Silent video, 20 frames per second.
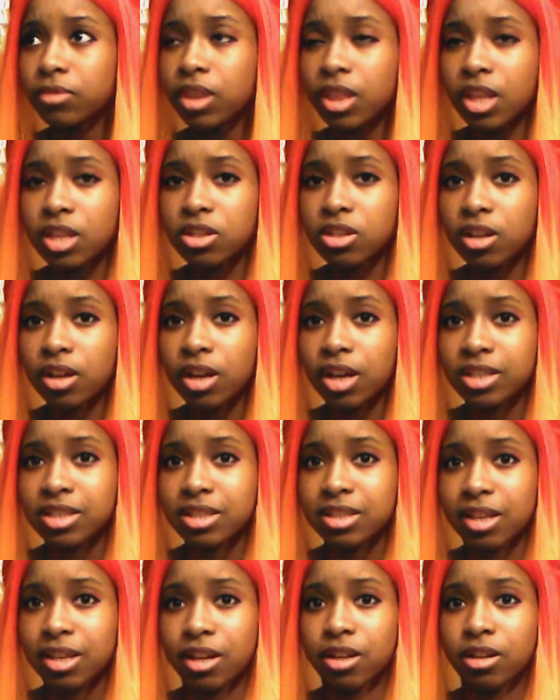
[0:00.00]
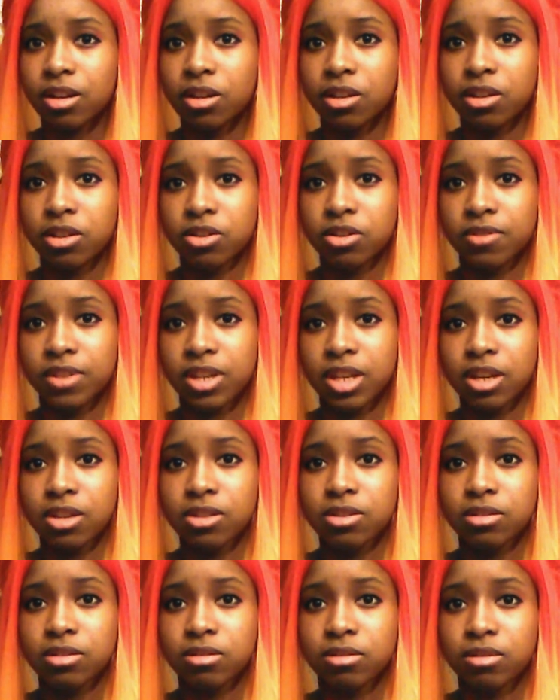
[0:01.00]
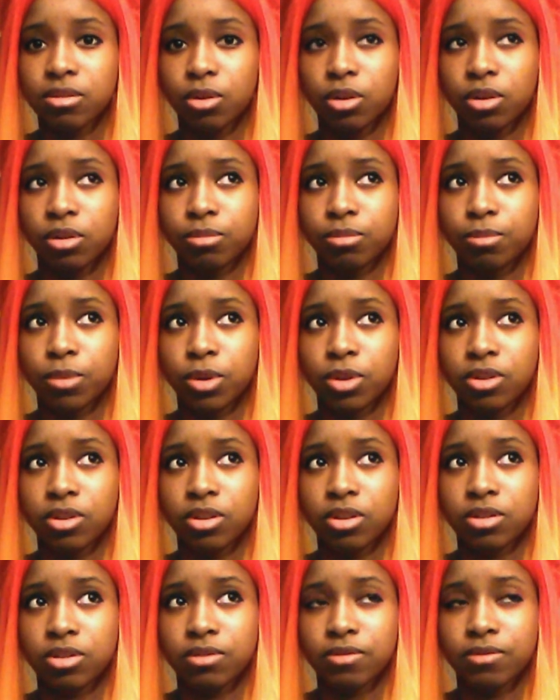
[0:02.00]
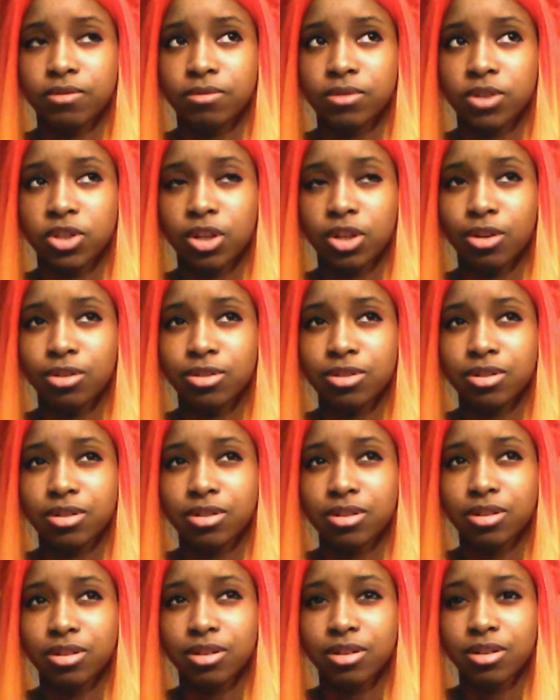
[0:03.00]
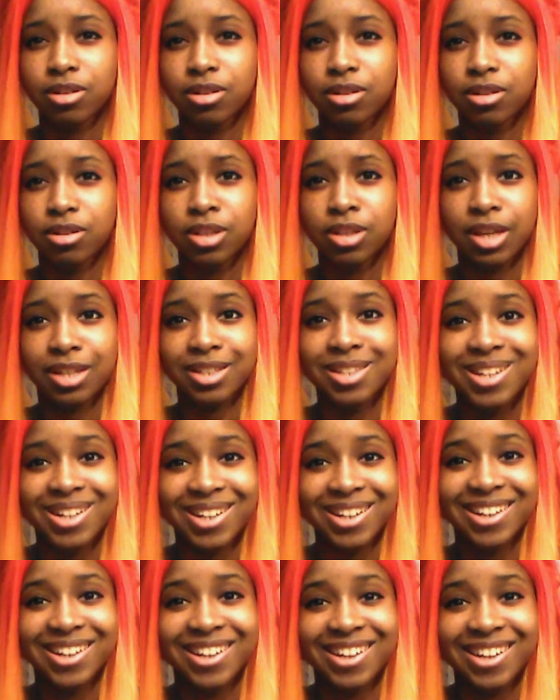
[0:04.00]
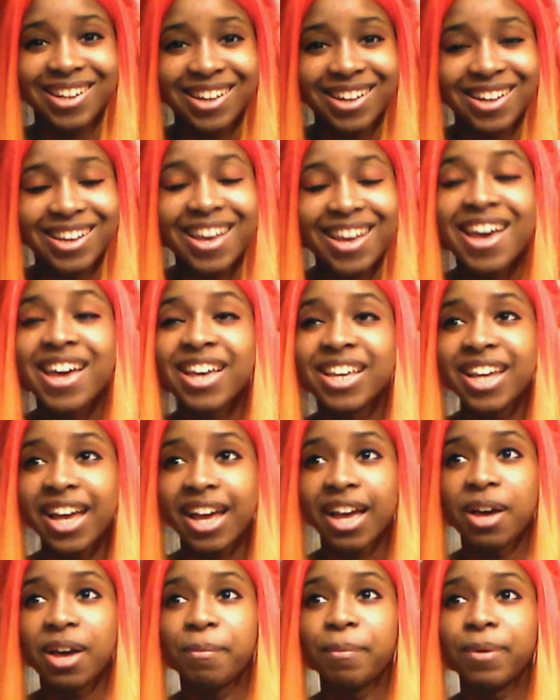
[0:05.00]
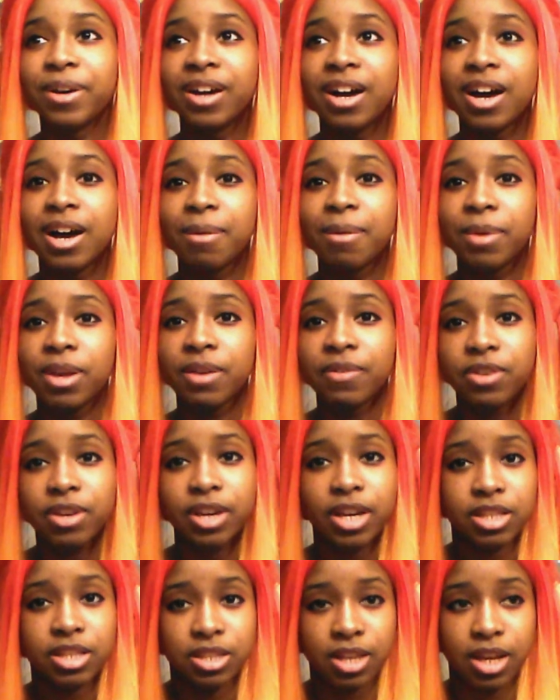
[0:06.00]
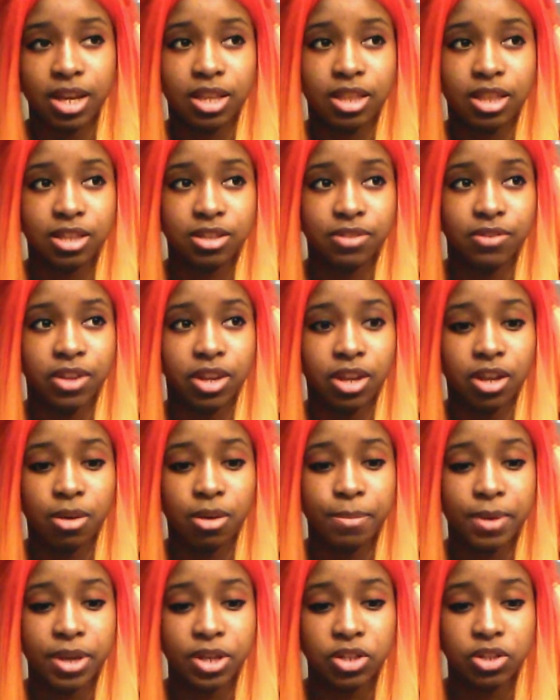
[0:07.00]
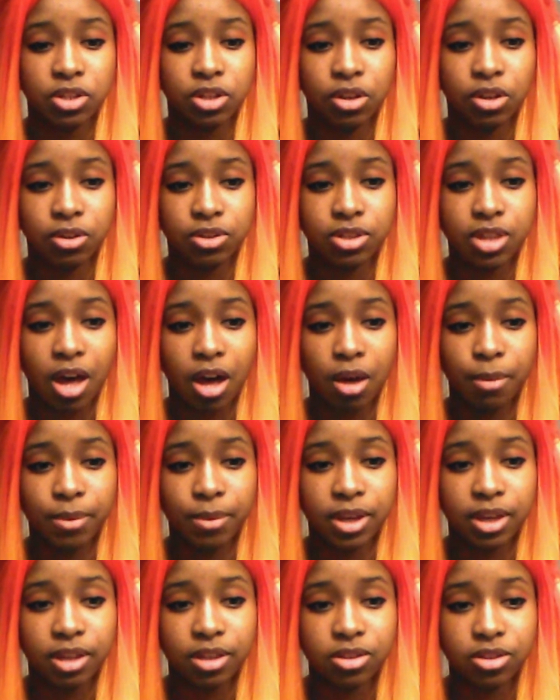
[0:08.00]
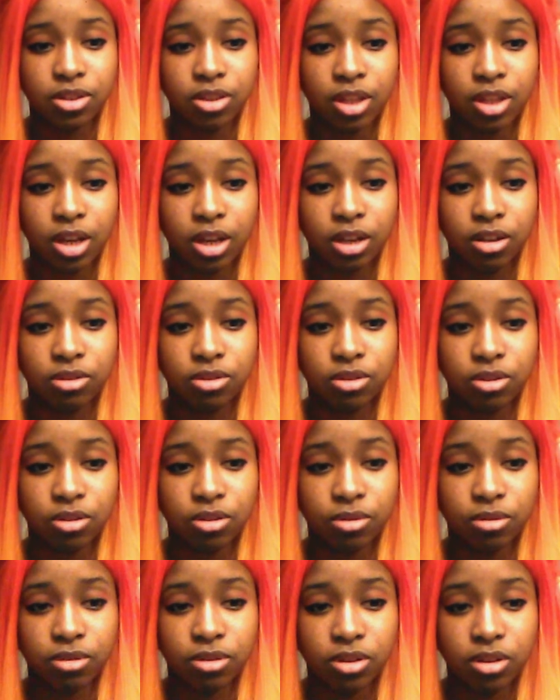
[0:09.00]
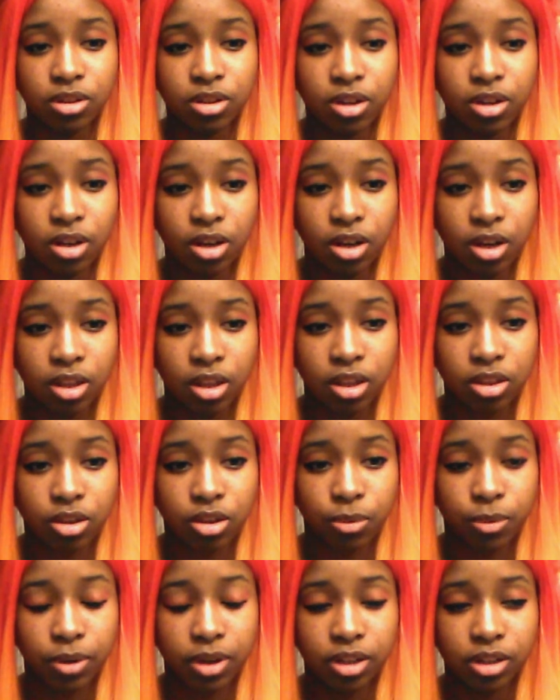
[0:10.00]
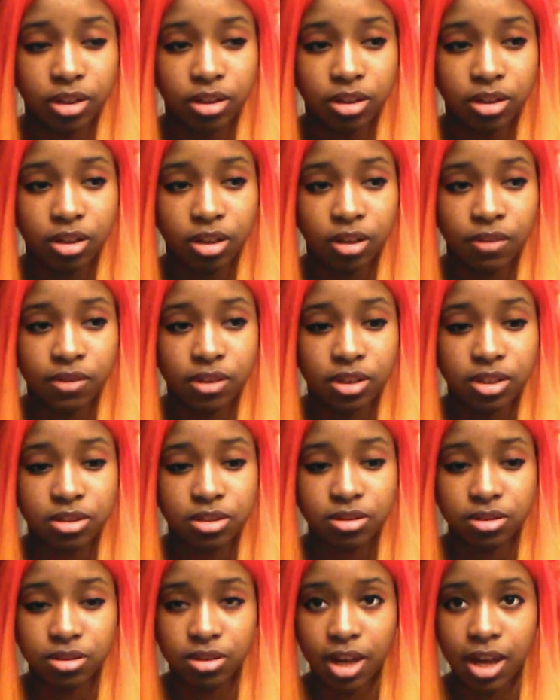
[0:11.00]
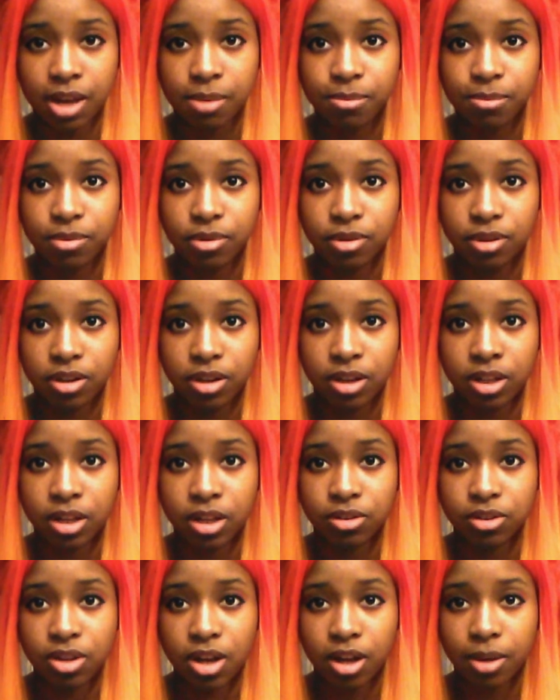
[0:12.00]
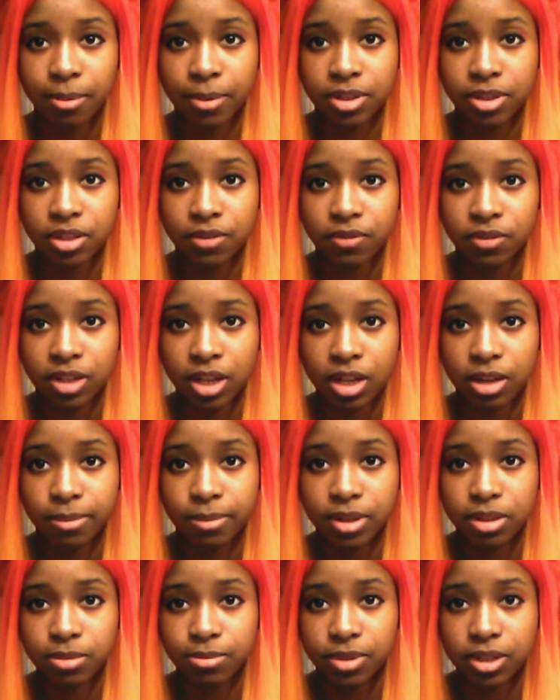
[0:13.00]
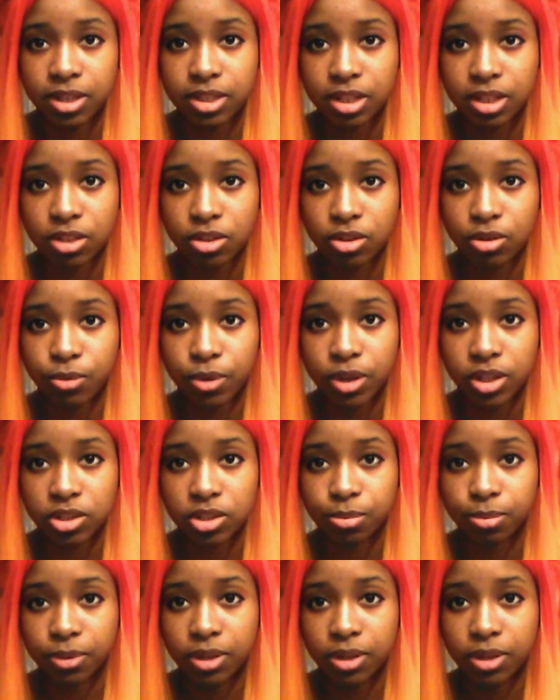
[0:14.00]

that's all I have to say on all of those videos, or both of those shows. Yes. Yeah, but if you guys like this video, make sure you tell me so that I'll do another one of the type, and I'll talk about different animes because I do watch